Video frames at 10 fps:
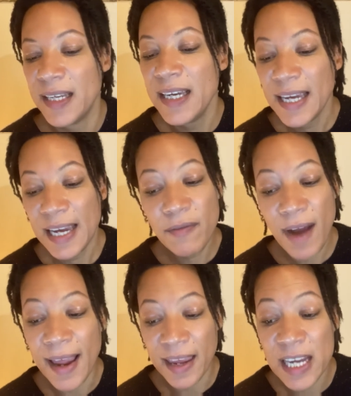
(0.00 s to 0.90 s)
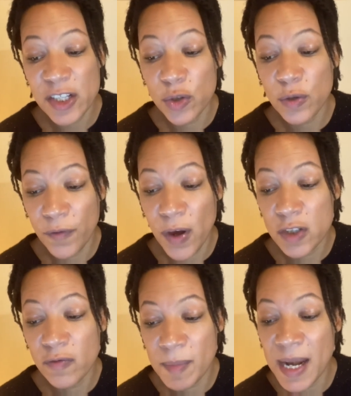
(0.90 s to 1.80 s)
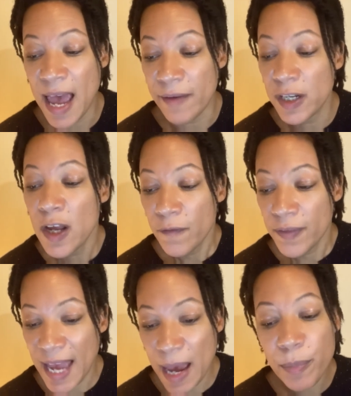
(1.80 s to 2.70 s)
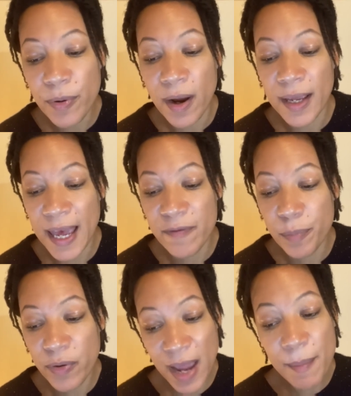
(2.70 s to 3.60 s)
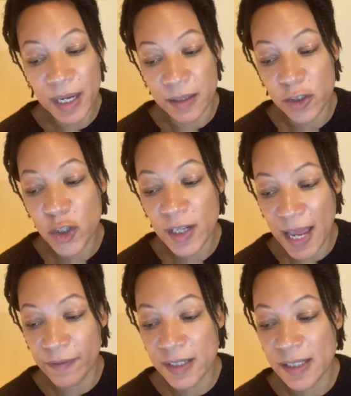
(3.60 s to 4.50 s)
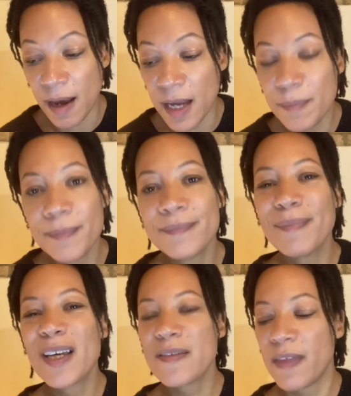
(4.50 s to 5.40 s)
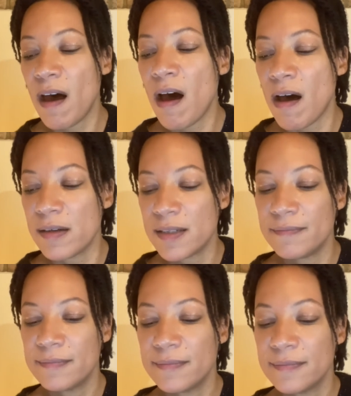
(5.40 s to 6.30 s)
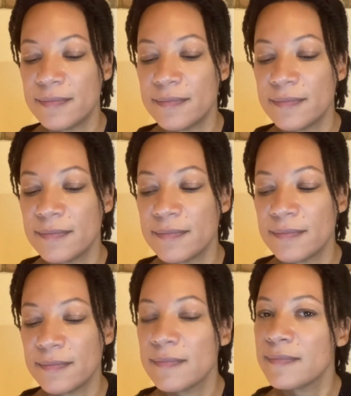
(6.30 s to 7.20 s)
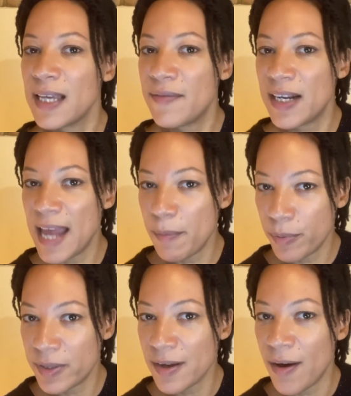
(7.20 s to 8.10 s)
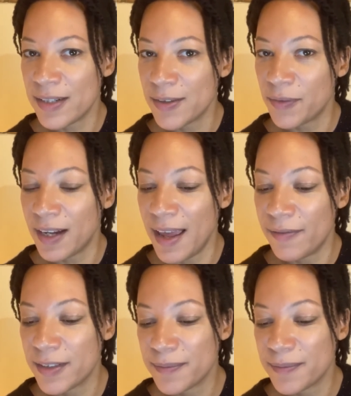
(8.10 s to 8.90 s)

In rank, it stood first from the left, for the emperor gave preeminence to the left side because of the heart. Even an emperor's heart is on the left.